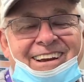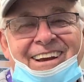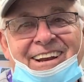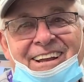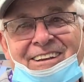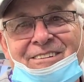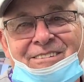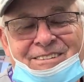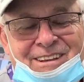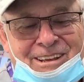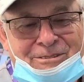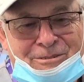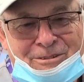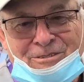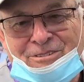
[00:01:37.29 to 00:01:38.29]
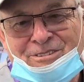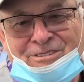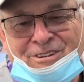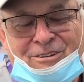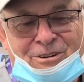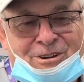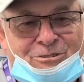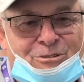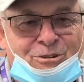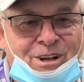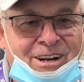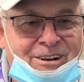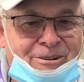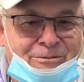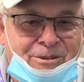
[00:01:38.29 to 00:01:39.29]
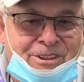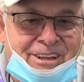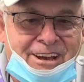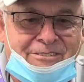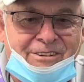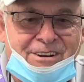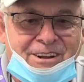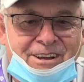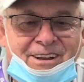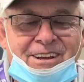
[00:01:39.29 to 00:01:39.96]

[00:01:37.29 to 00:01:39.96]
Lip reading: and he was always credited with having